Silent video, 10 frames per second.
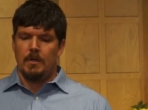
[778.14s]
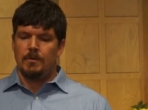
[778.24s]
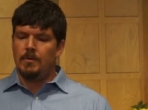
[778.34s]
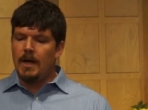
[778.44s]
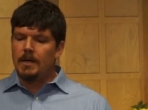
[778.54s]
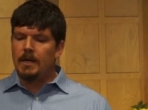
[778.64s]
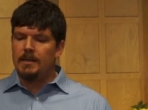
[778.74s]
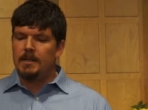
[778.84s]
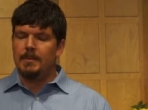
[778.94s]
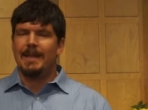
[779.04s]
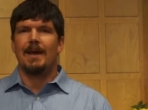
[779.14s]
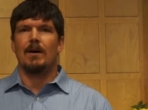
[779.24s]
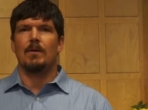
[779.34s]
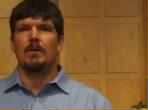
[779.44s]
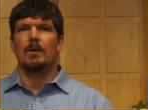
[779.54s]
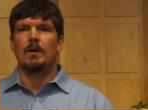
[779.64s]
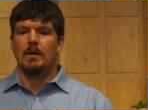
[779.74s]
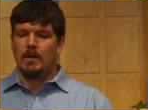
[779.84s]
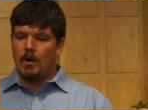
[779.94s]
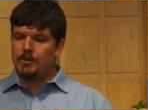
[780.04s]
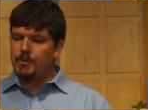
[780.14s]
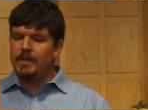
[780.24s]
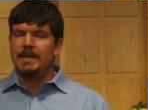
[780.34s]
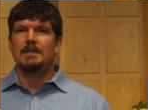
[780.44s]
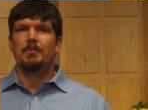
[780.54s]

Do not cut them down. Are trees